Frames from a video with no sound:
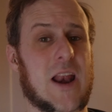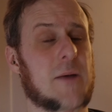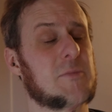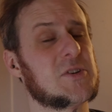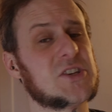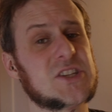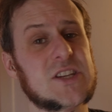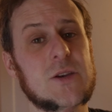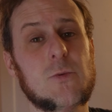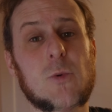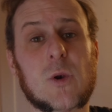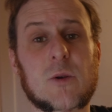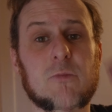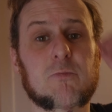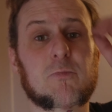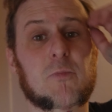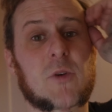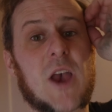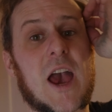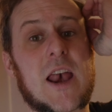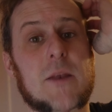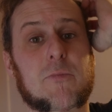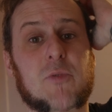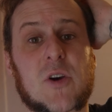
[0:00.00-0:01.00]
I'm gonna see what
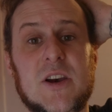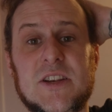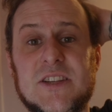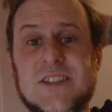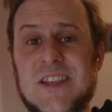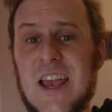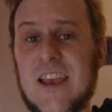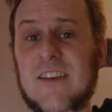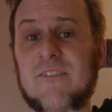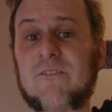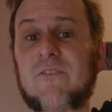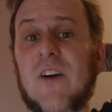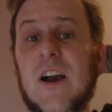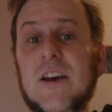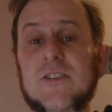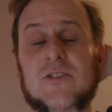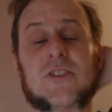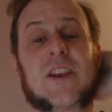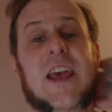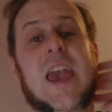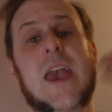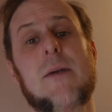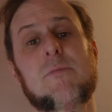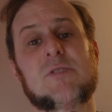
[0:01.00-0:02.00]
kind of prices I can find
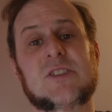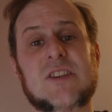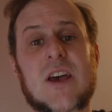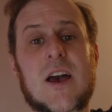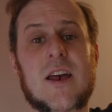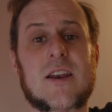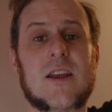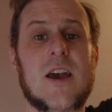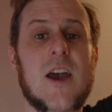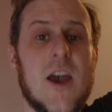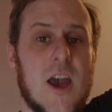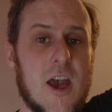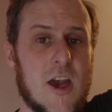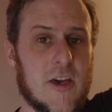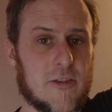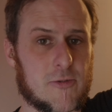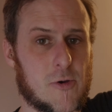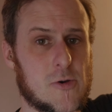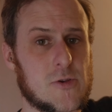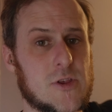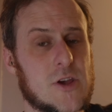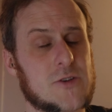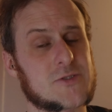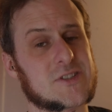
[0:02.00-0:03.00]
on Amazon,
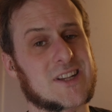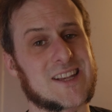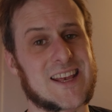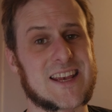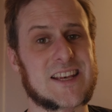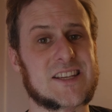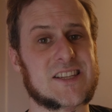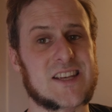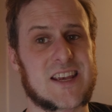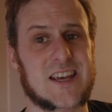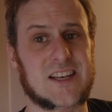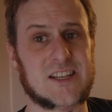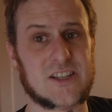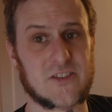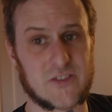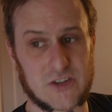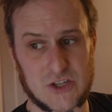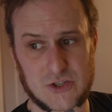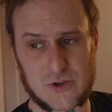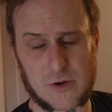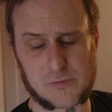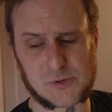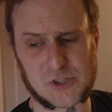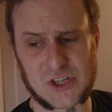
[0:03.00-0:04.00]
throw those links into the
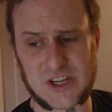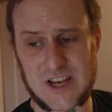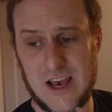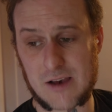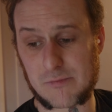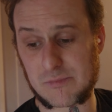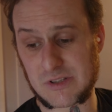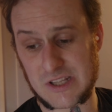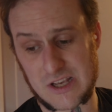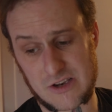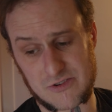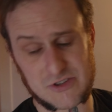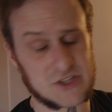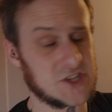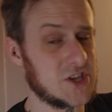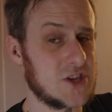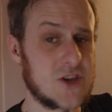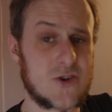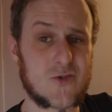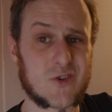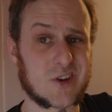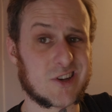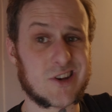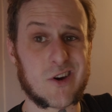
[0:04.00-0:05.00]
description down below so
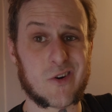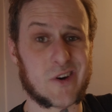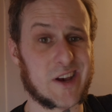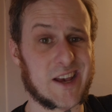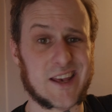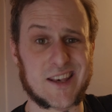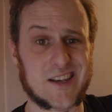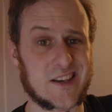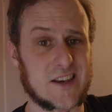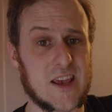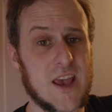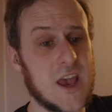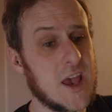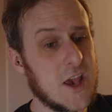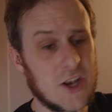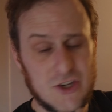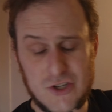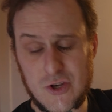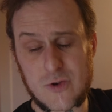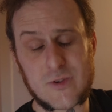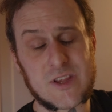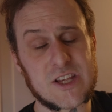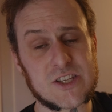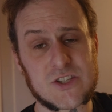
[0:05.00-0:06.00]
you could go ahead and
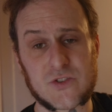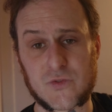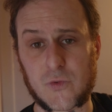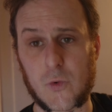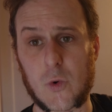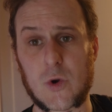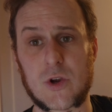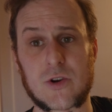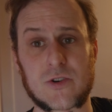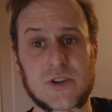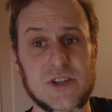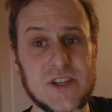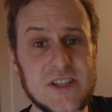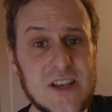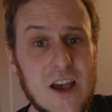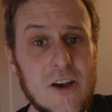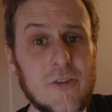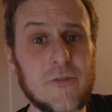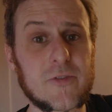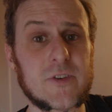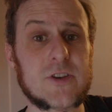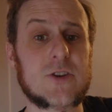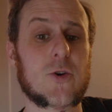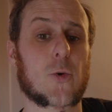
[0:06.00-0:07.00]
do this for
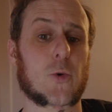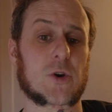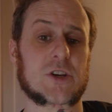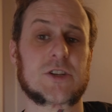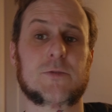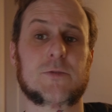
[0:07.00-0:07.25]
yourself in your